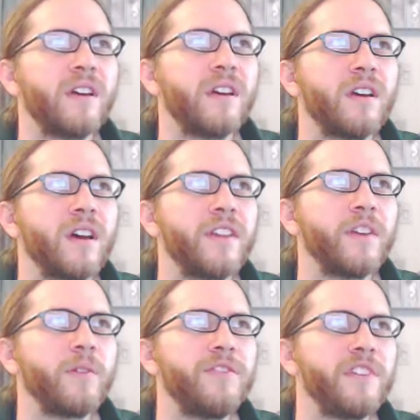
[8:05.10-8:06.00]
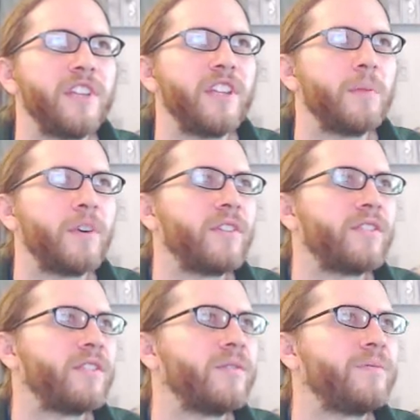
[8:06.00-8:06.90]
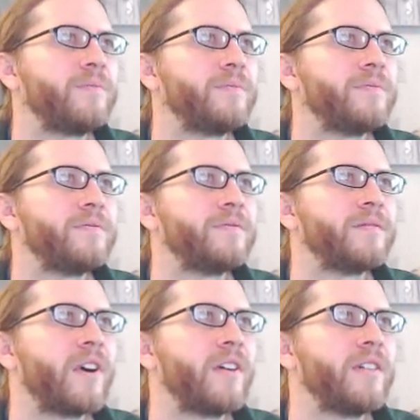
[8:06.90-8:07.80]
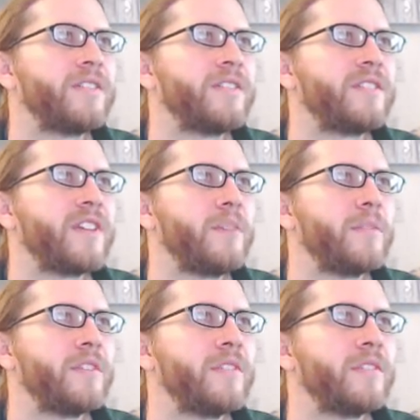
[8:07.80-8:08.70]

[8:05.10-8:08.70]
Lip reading: I think we've seen them all, so artist statement.